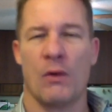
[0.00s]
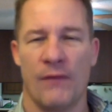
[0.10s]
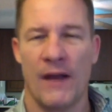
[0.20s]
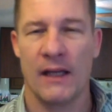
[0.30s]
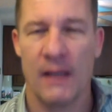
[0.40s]
In
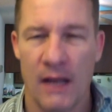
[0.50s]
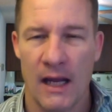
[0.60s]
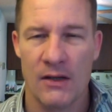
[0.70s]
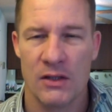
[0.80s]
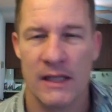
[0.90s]
fact,
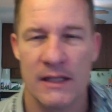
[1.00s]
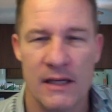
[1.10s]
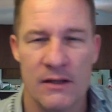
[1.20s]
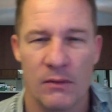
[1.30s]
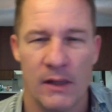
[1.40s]
actually, he
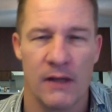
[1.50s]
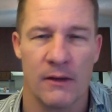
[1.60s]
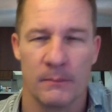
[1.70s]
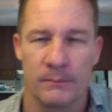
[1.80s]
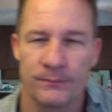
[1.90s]
says it right
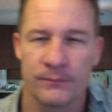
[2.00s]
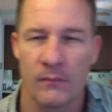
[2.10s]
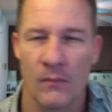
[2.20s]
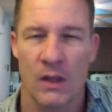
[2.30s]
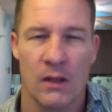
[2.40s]
here.
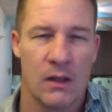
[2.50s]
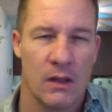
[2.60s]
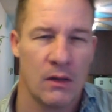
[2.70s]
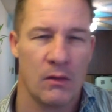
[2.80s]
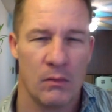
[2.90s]

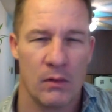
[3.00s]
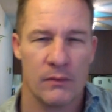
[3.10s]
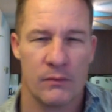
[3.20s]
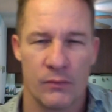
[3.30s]
Where did